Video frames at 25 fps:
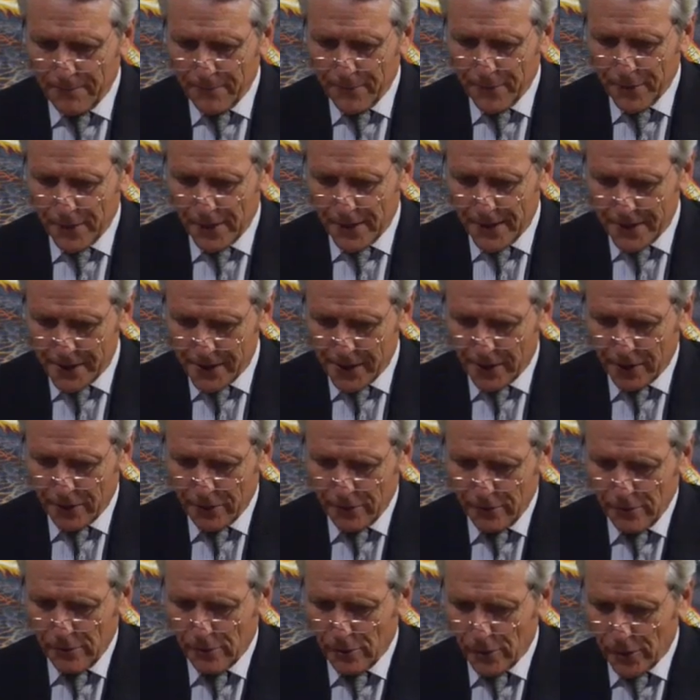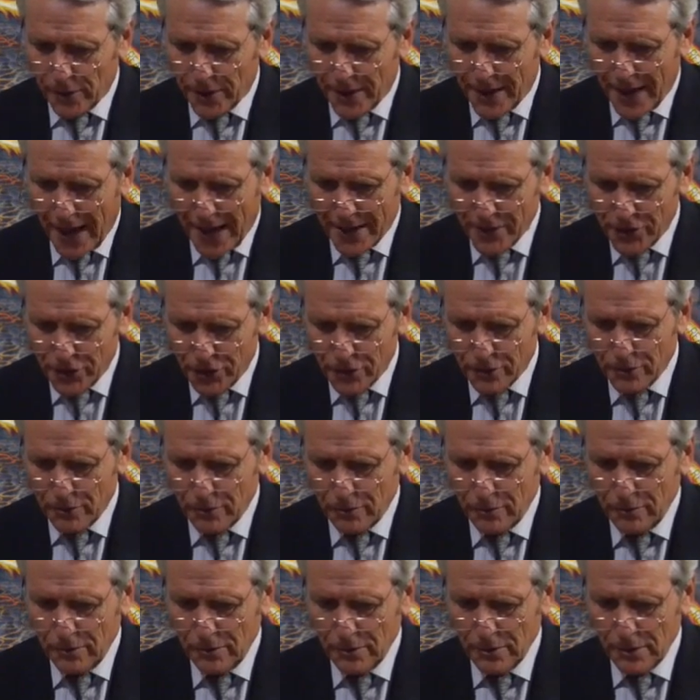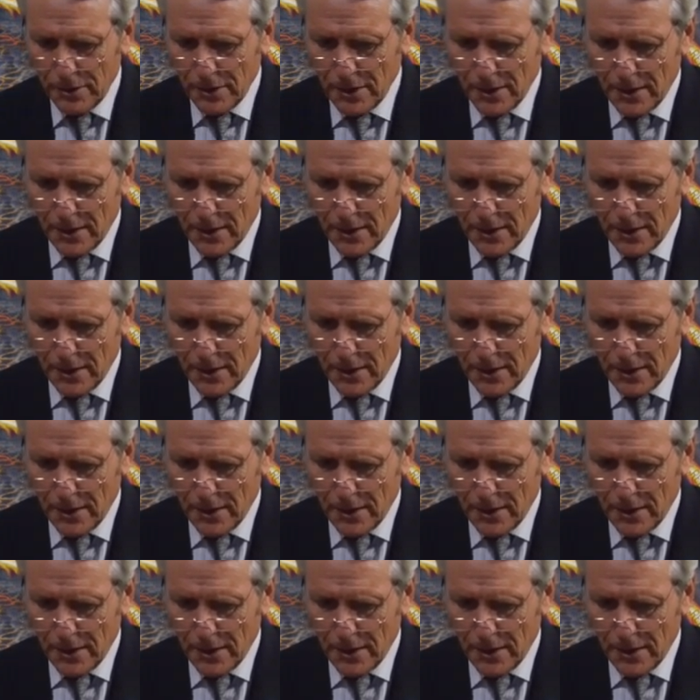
political or national